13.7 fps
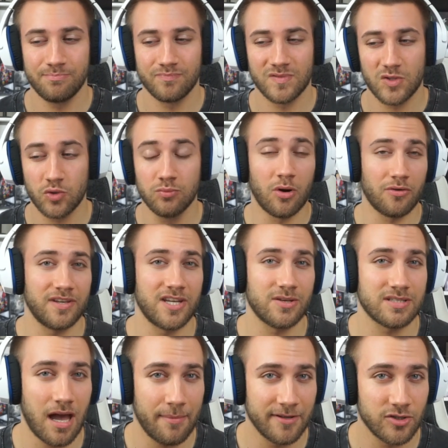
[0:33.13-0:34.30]
Two more videos
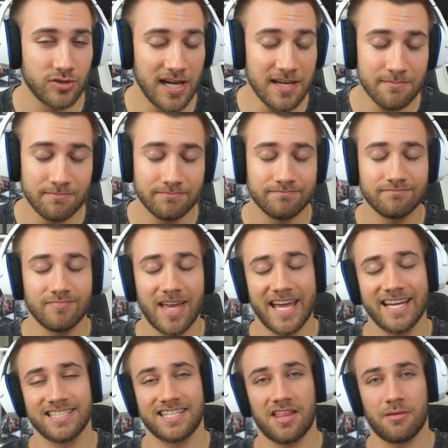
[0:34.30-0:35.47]
coming today.
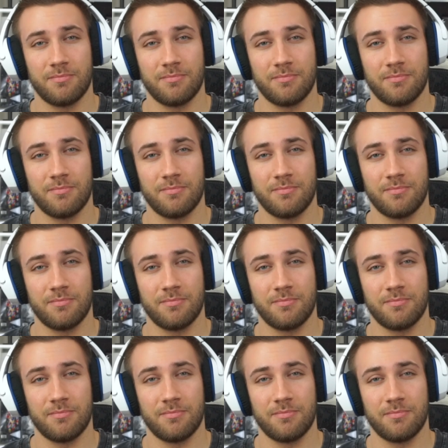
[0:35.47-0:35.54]
And another